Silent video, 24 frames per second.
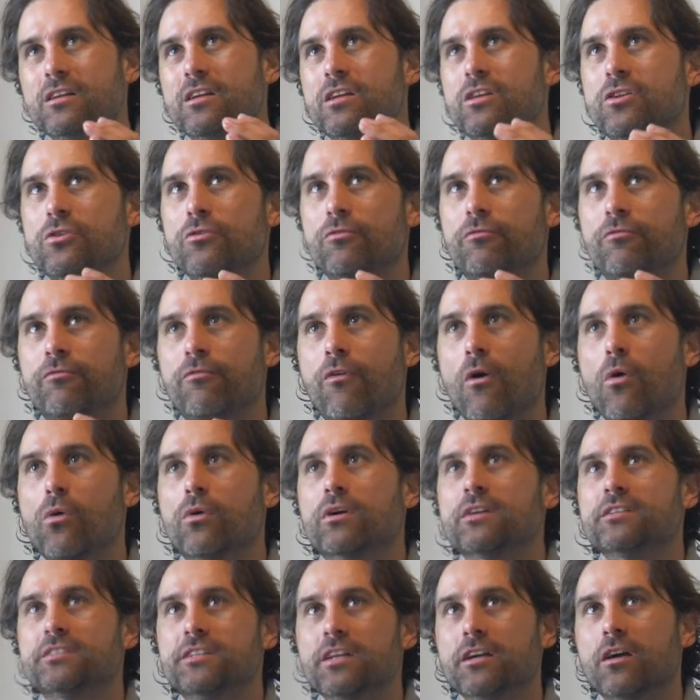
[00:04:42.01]
you
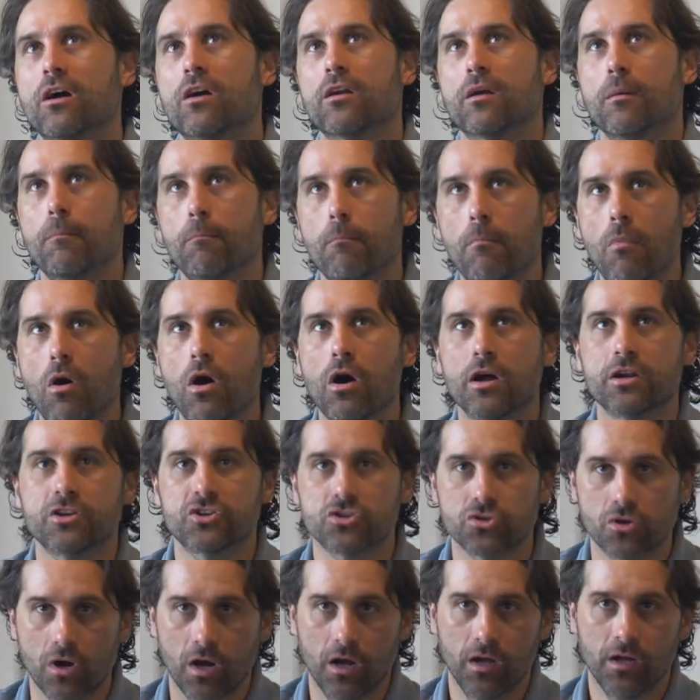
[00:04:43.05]
focusing on a
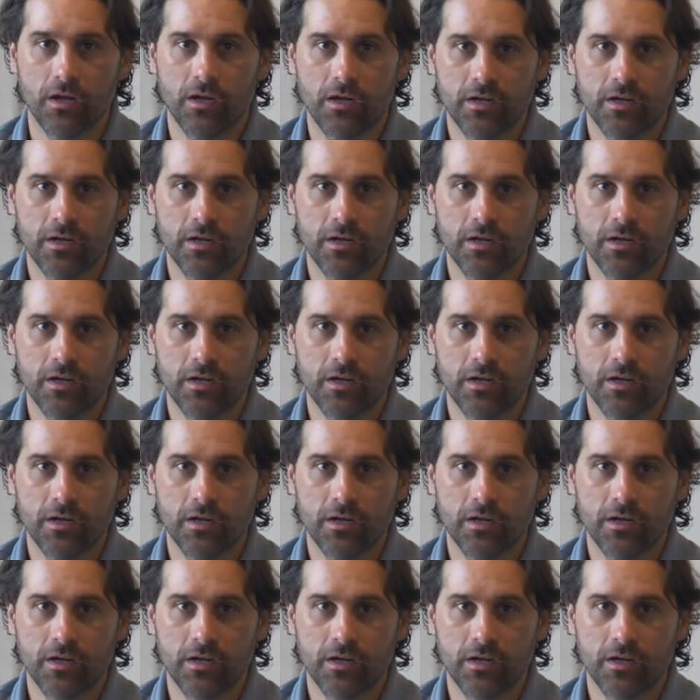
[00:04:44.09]
mantra.